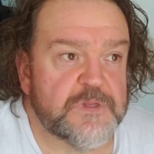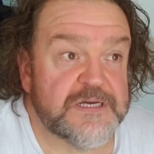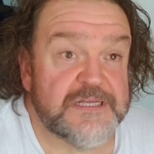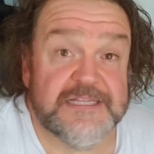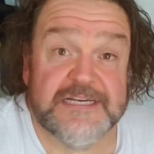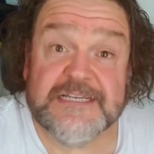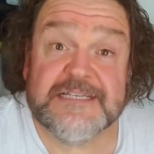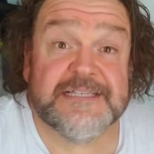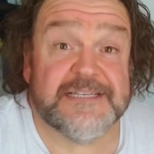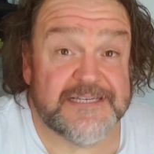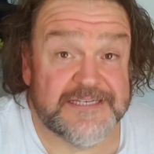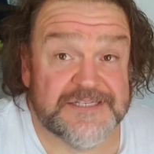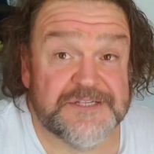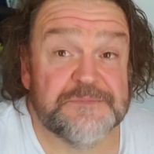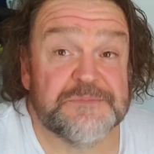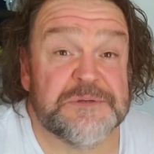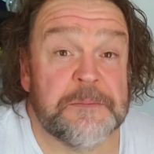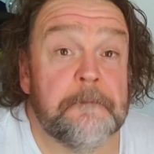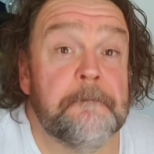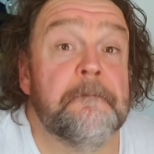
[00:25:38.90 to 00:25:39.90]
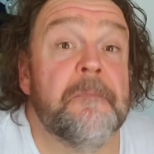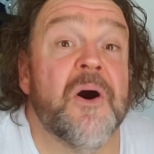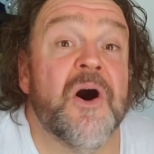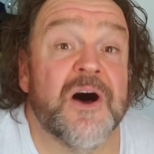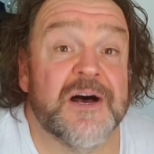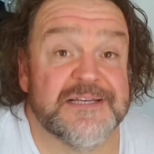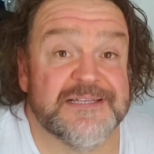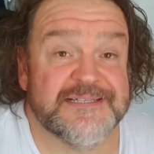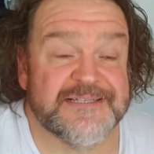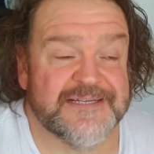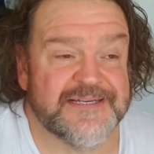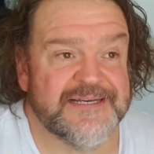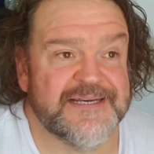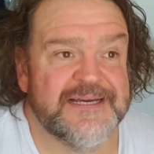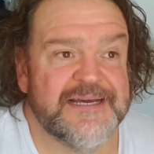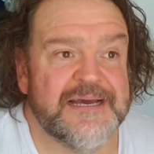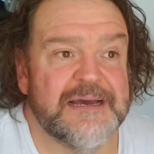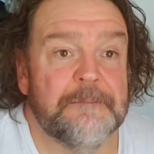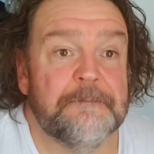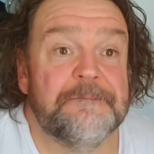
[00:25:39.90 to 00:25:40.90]
this system's a must,
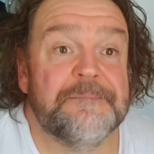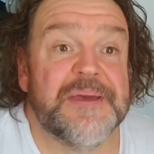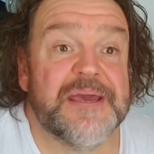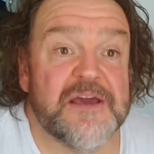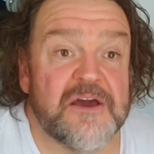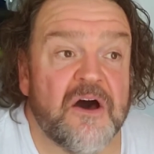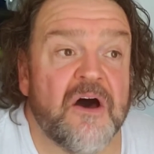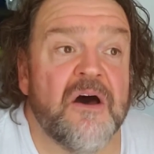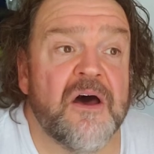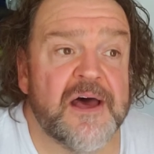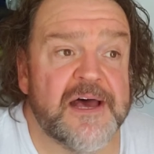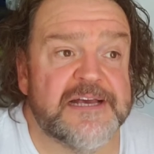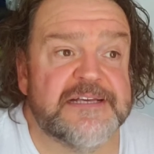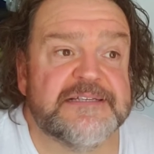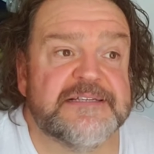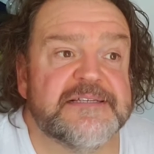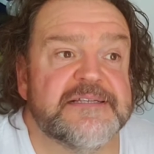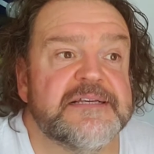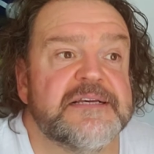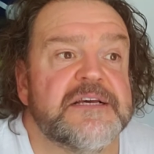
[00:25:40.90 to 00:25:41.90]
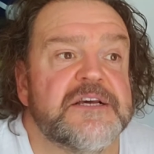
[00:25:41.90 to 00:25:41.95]
because